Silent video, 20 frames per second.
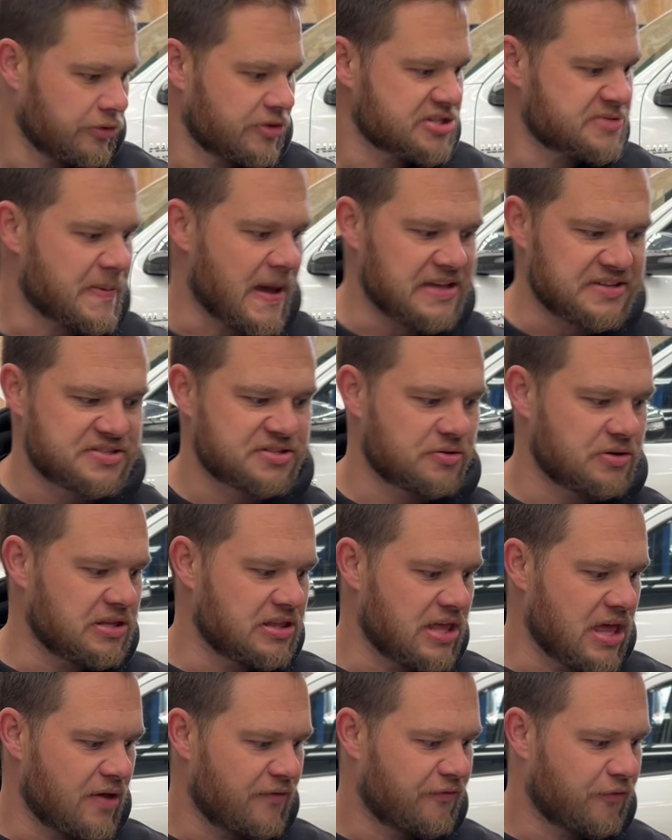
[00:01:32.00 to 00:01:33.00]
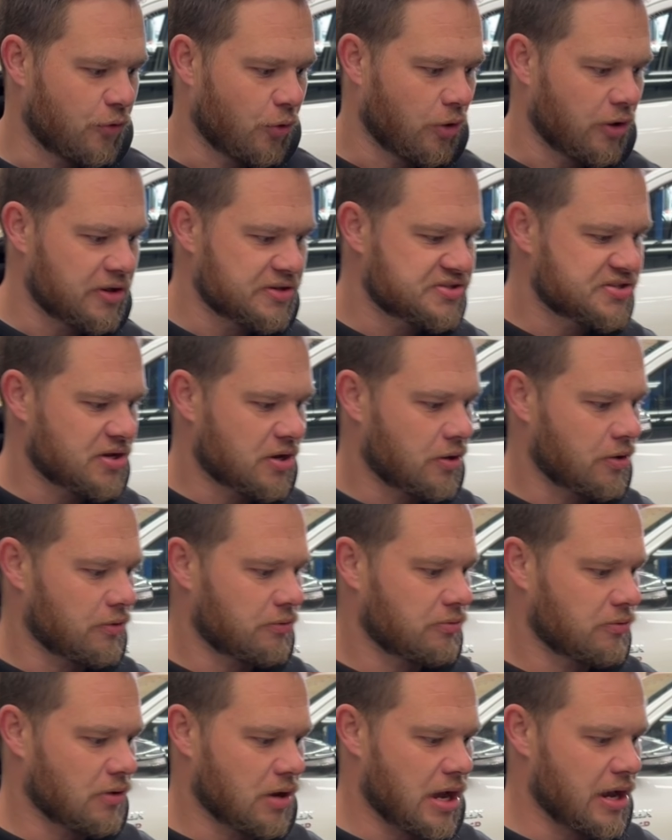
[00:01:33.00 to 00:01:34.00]
space is already there for it, so
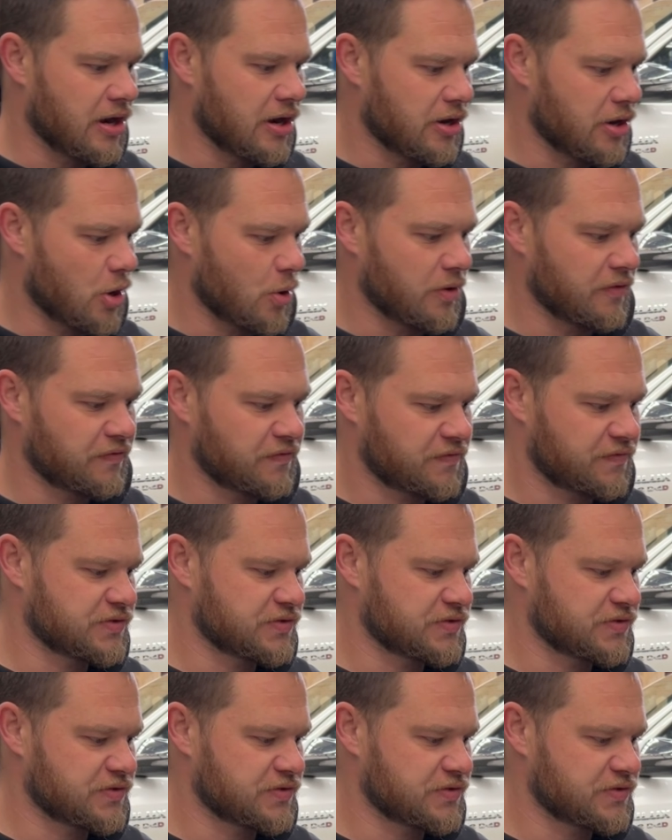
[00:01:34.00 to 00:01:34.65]
I don't know if